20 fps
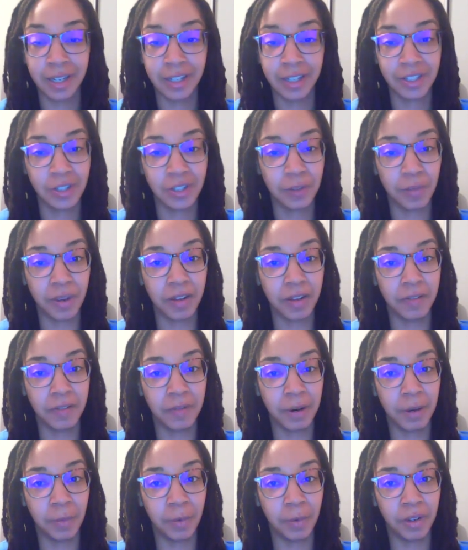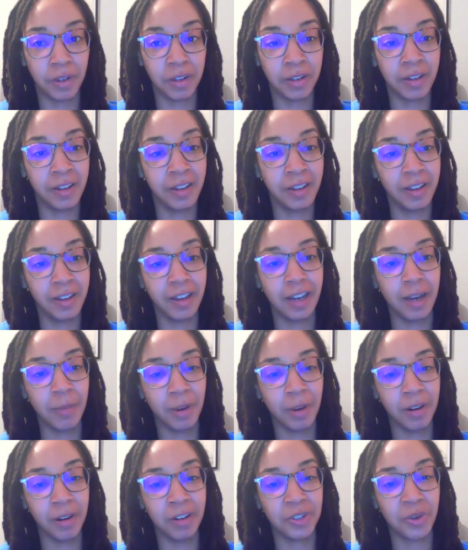Should be a fun one. I'm
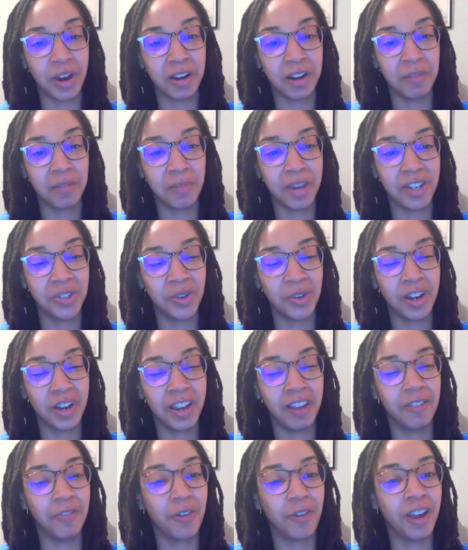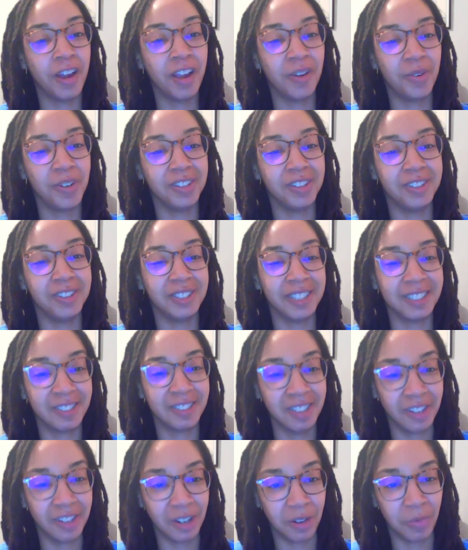going to try to make sure I get Frank or
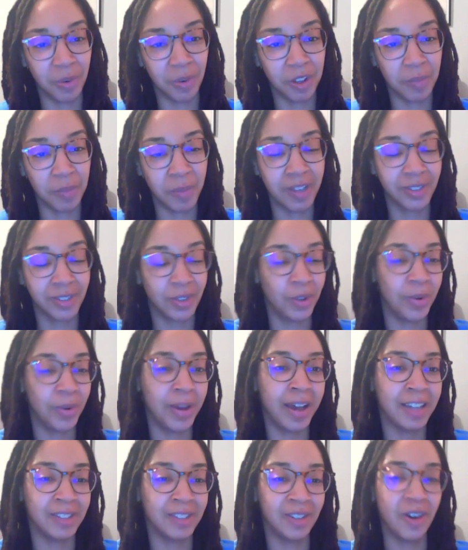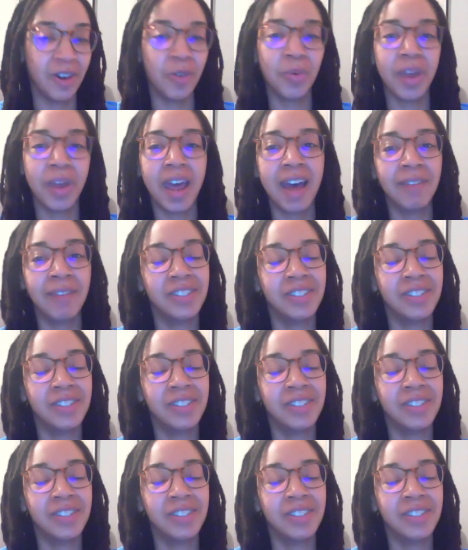Justin on with me so you guys don't have